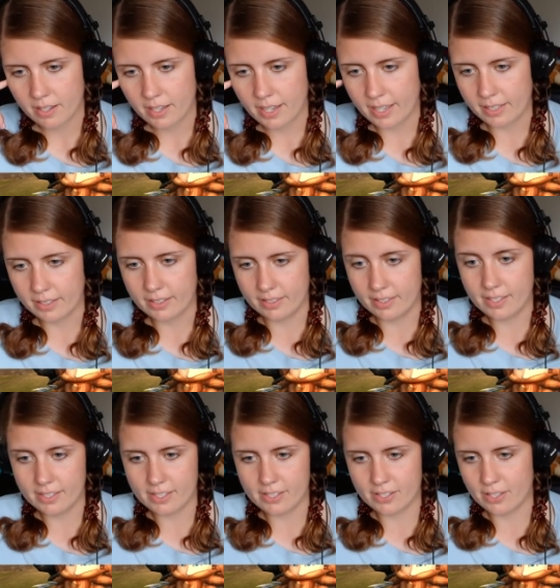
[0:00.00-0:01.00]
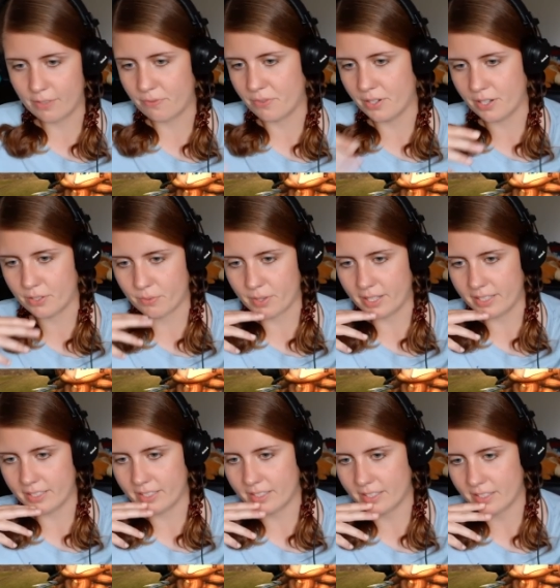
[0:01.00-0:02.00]
And this is different as
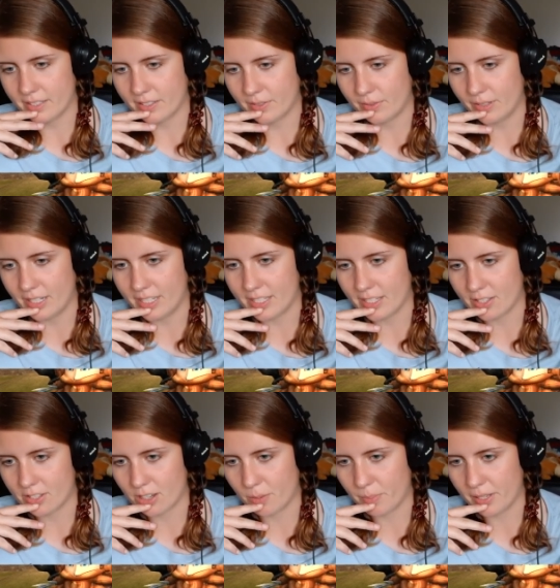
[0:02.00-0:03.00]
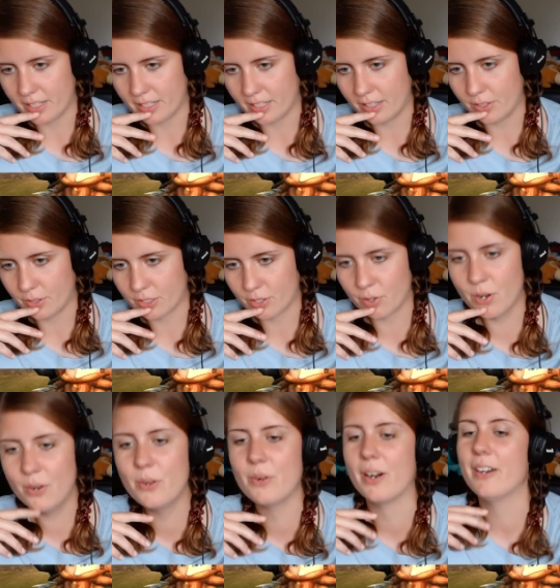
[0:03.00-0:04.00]
well. When he sits up and looks
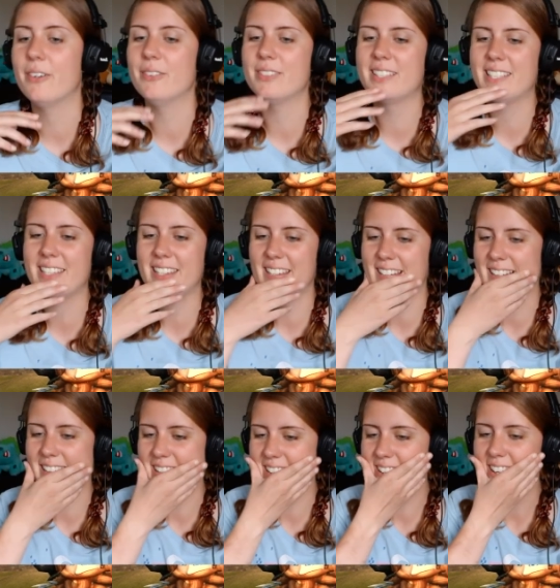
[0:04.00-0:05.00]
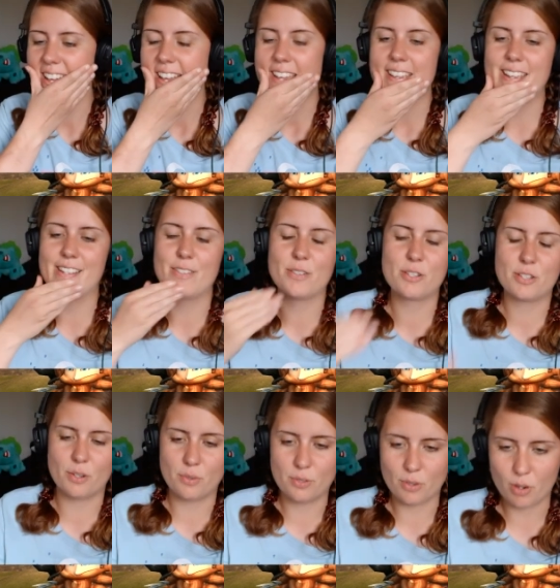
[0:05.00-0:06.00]
around, he looks
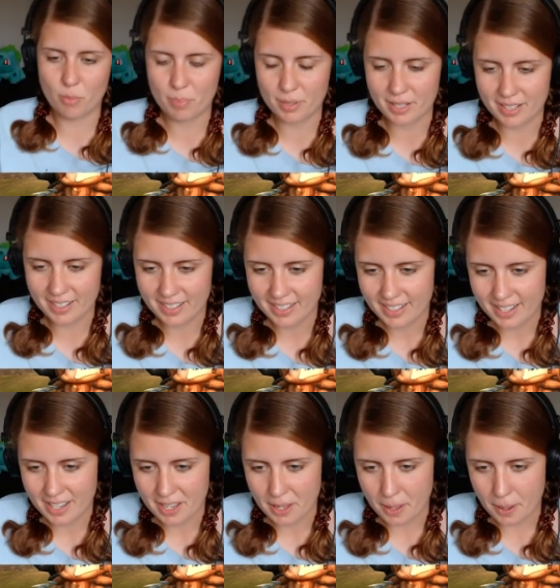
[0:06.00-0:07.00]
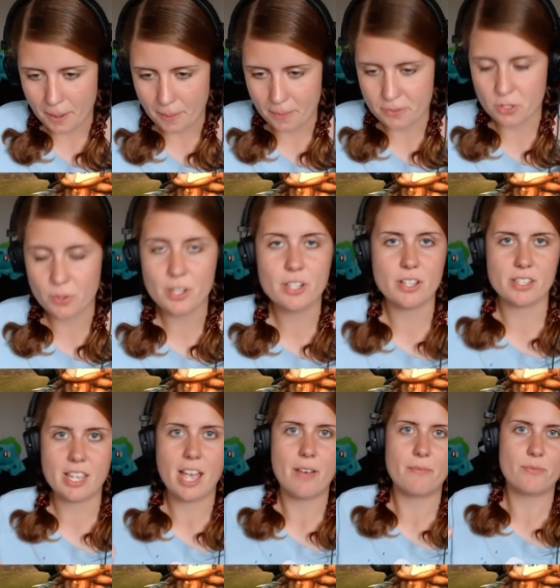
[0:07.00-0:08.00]
so derpy. So he does
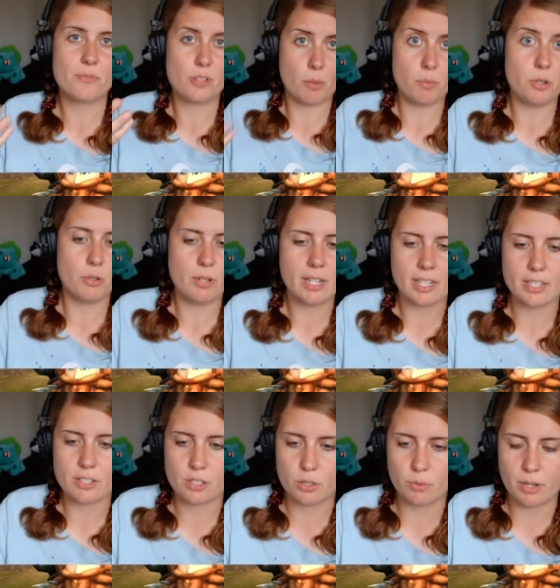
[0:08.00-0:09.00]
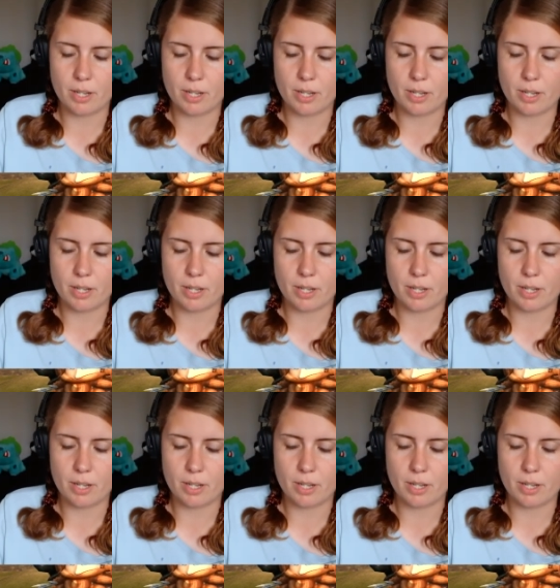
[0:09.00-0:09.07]
have some uniqueness to